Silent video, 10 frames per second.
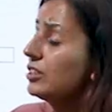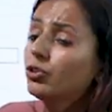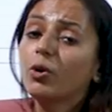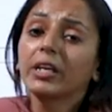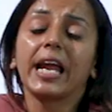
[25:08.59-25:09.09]
is
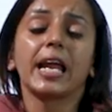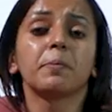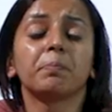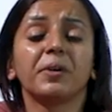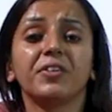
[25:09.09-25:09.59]
your
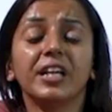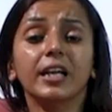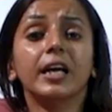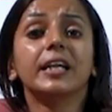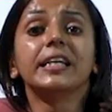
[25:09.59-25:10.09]
NPV,
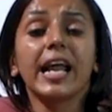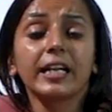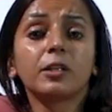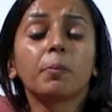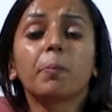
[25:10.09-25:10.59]

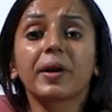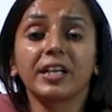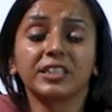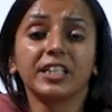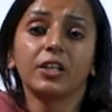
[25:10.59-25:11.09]
net
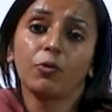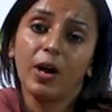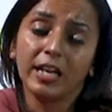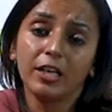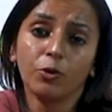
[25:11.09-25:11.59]
present
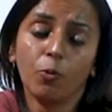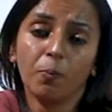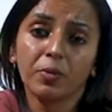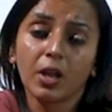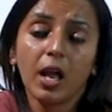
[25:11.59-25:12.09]
value.
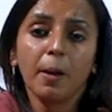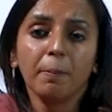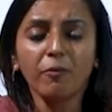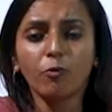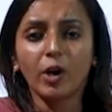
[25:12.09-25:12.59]

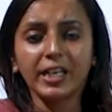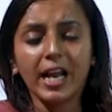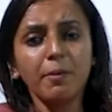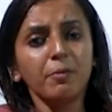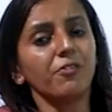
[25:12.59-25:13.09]
Now what
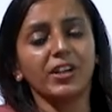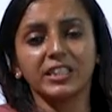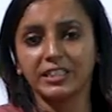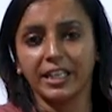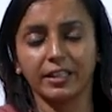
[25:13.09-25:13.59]
I am
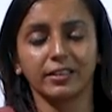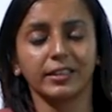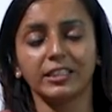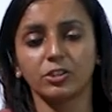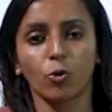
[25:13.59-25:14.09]
investing,
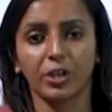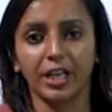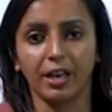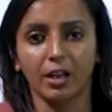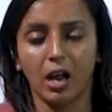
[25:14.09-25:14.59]
that's okay.